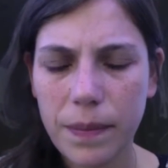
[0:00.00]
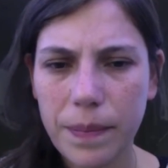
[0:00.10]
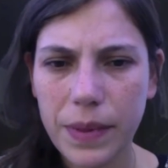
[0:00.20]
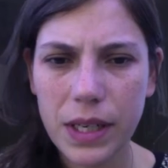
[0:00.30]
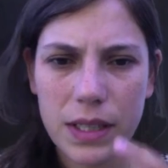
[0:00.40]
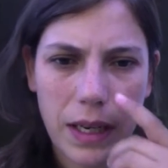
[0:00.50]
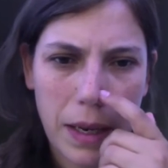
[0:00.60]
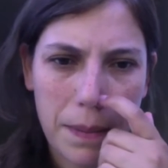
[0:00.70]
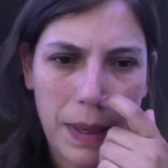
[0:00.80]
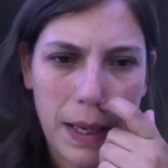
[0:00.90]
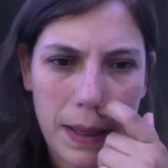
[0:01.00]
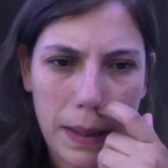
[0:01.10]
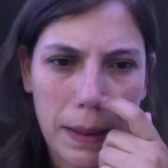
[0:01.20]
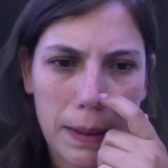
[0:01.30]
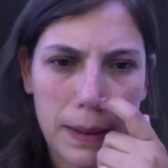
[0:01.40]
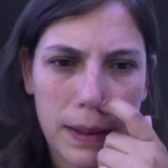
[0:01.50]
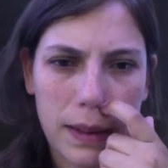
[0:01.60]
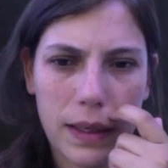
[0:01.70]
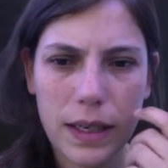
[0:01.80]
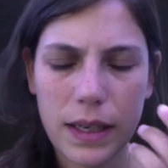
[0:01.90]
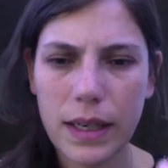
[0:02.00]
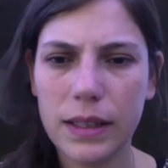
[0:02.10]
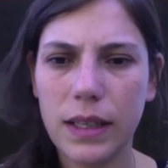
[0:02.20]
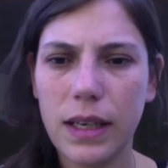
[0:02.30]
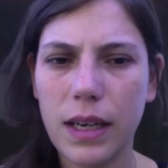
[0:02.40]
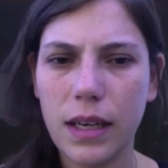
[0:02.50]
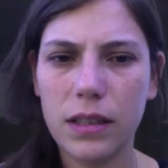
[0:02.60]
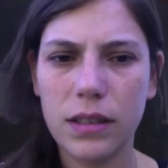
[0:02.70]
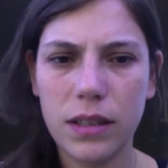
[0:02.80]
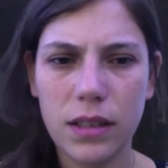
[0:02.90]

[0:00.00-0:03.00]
There's like a beginning and an ending, and